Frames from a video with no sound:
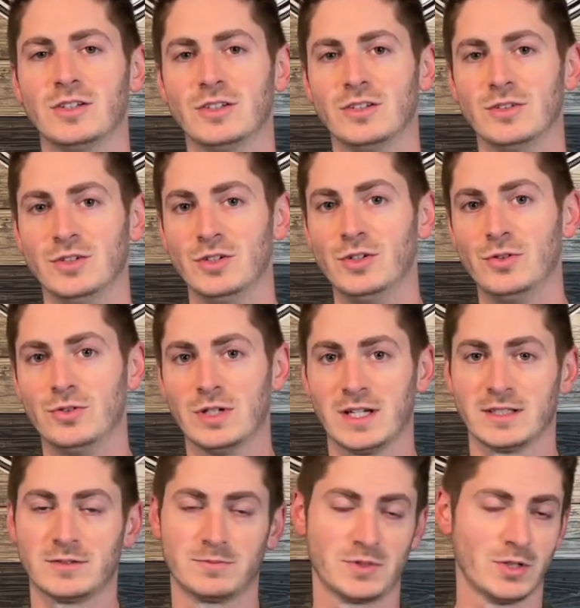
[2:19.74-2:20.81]
knew, I
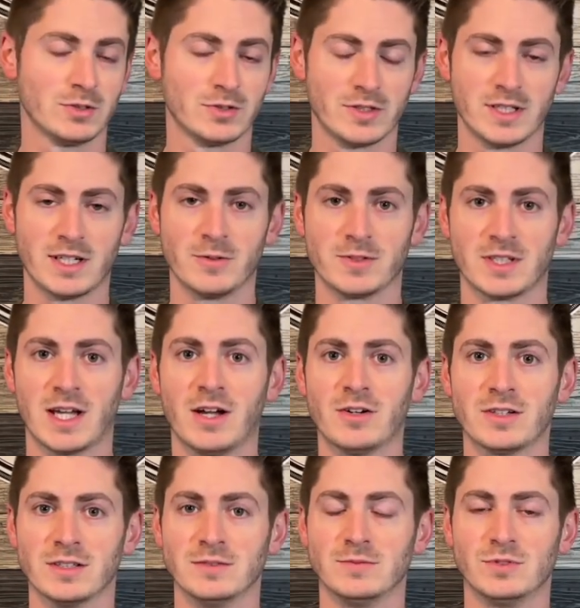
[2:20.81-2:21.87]
told her that it was out,
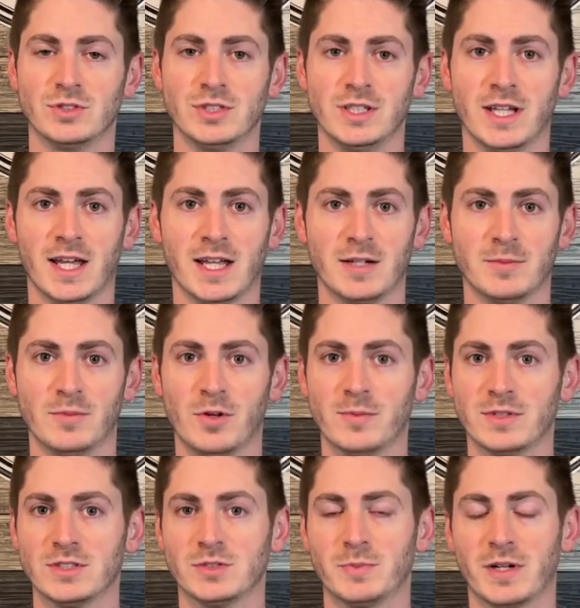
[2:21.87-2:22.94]
and she had a moment
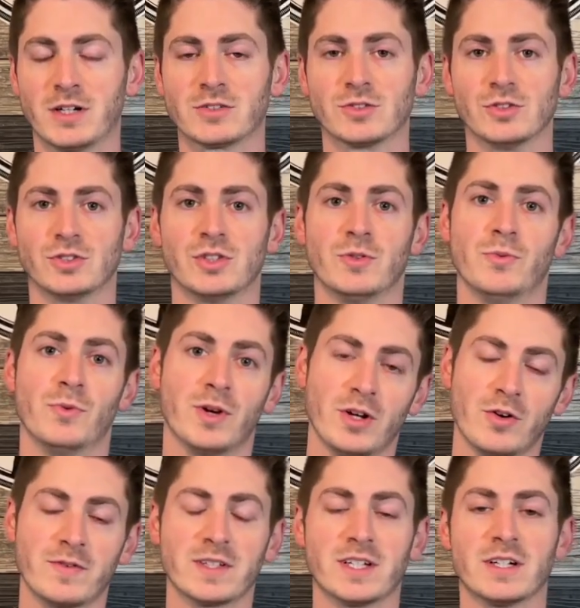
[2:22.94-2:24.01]
to spare, so she went
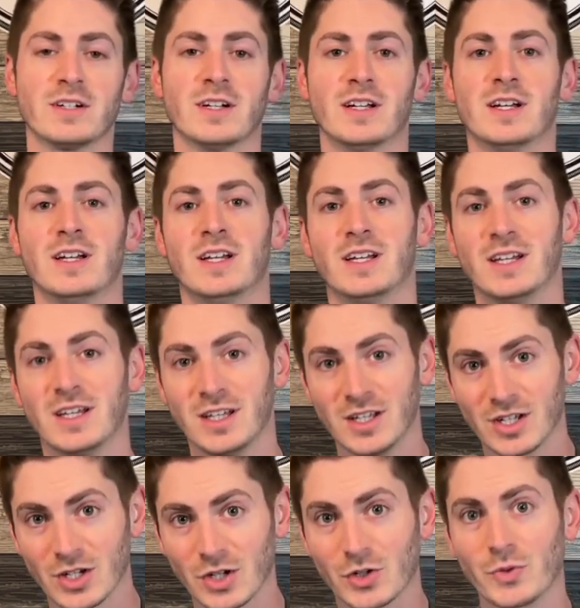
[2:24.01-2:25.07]
over there,
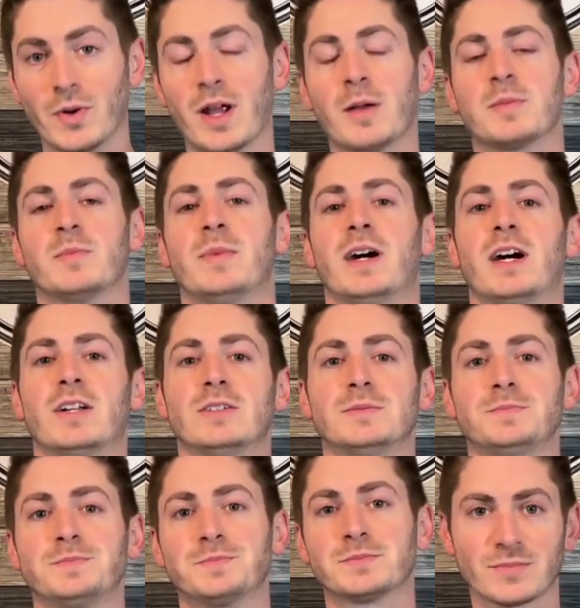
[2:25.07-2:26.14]
grabbed a
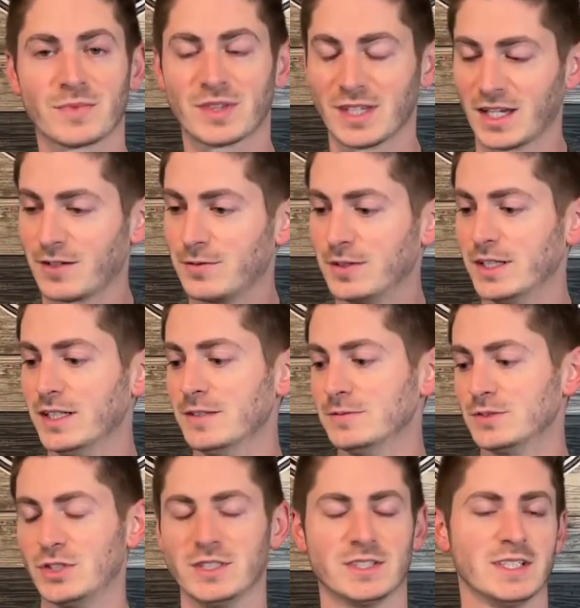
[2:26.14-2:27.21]
bottle. Thankfully,
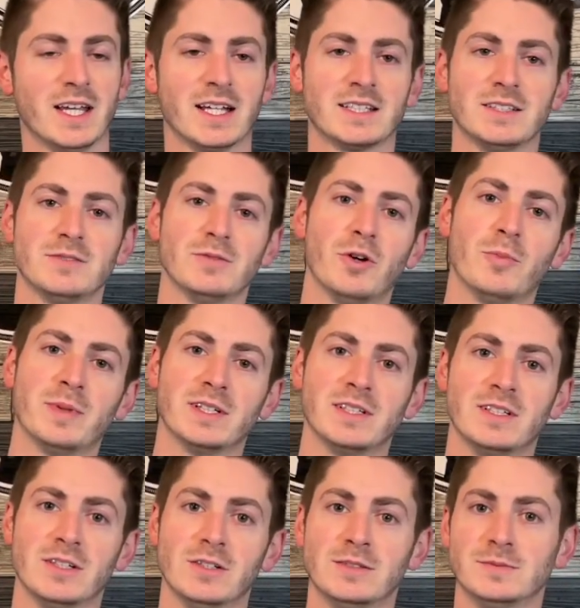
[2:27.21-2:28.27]
she snagged it, no big
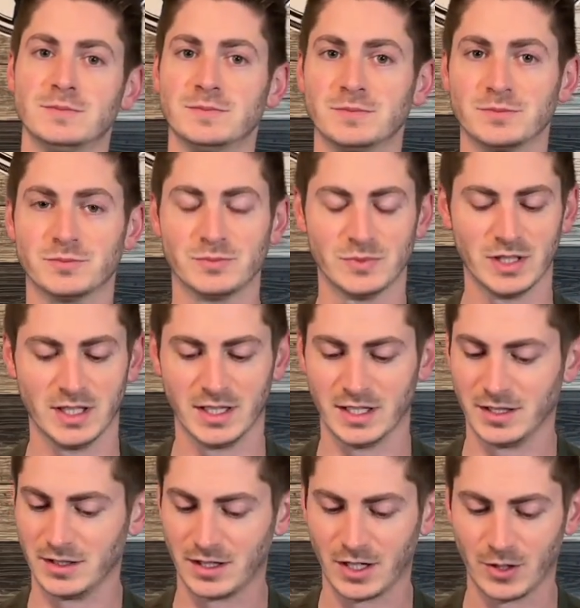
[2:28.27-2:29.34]
deal,
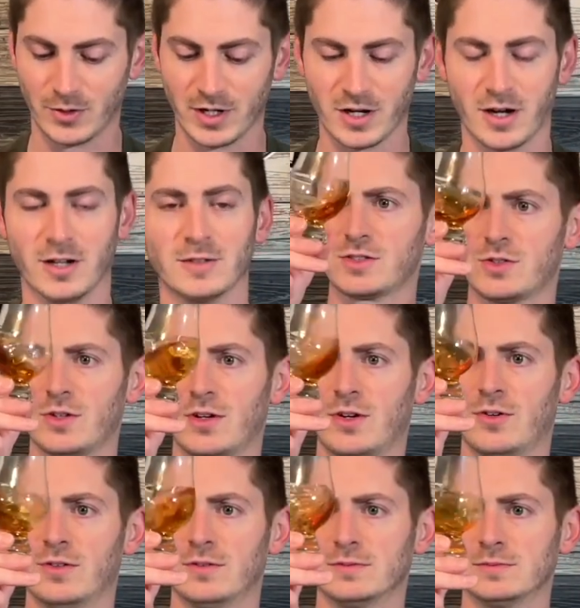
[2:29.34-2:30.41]
and here we are.
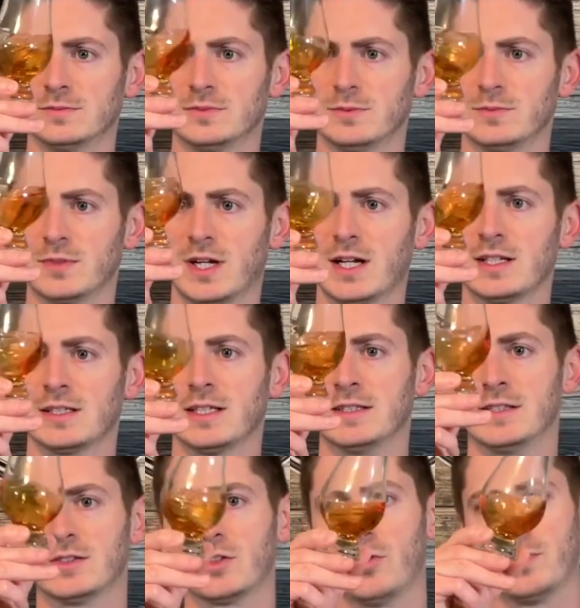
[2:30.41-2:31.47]
So, I'm kind of letting
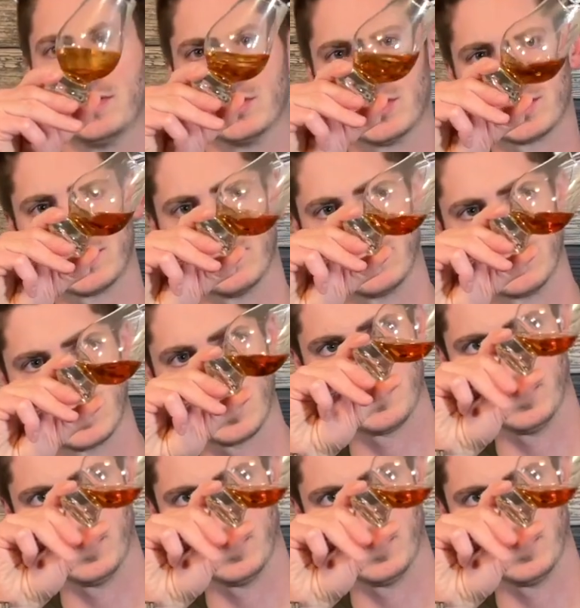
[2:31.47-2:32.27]
this open just a couple